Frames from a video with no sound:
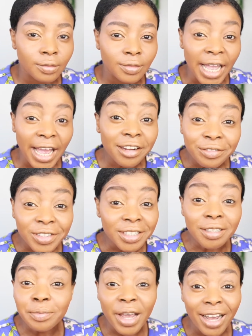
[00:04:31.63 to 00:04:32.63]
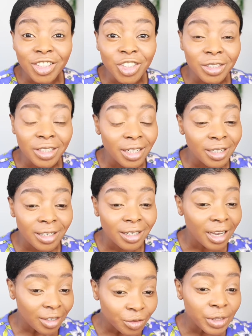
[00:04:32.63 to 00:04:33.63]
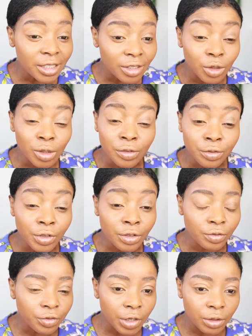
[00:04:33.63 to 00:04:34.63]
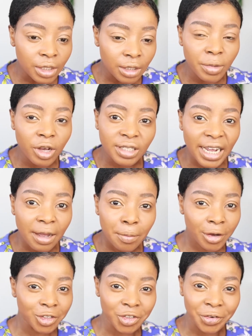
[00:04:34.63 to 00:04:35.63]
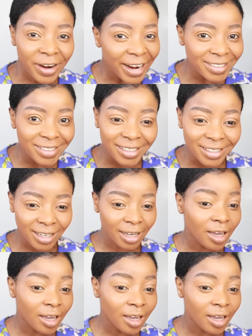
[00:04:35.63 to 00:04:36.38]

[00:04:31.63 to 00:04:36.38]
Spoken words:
I love the smell, actually. I really do. You feel it smells like a moisturizer.